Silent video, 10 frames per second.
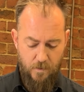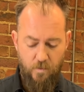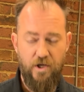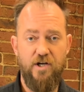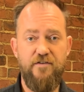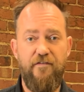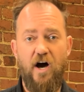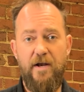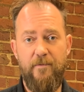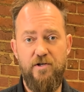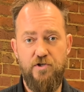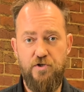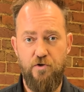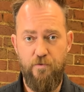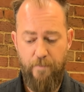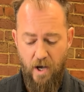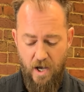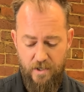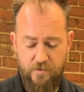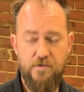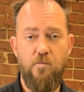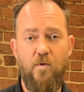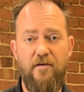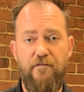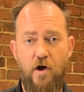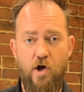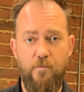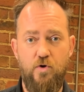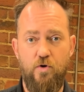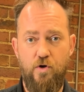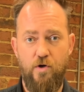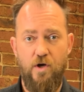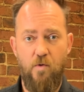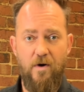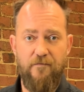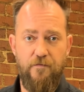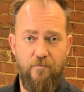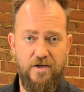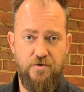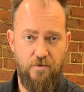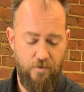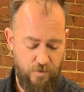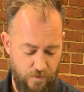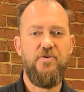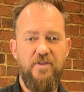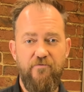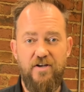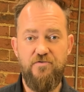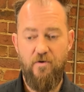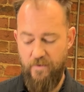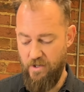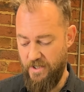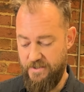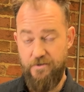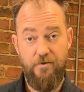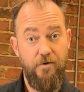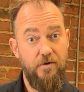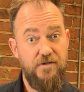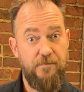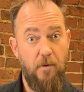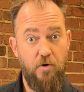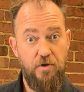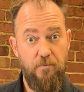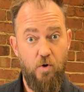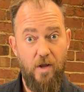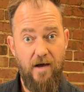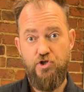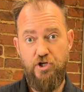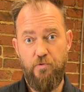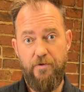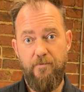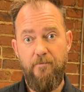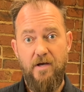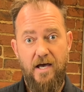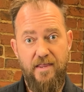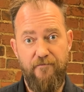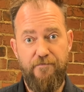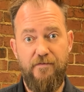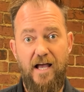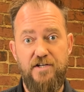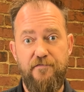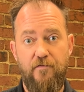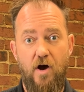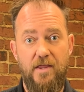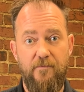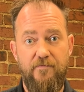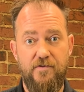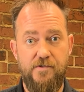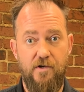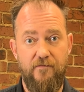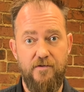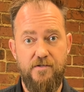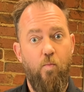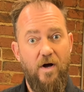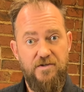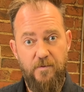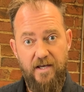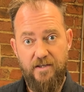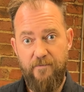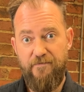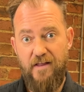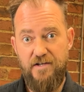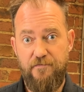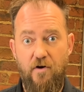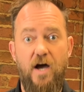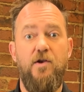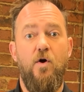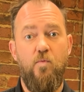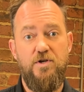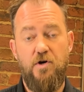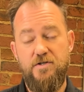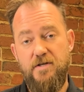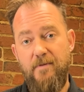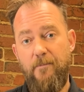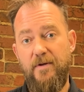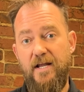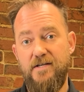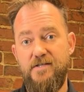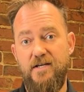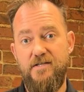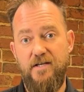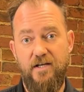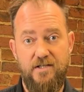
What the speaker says: We're gonna divide them into two piles, one for home cook and one for restaurant cook. So in the restaurant, we like to smoke them all up, chill them, and then flash fry them for service. Once we get them flash fried, we toss them up in our seasoning and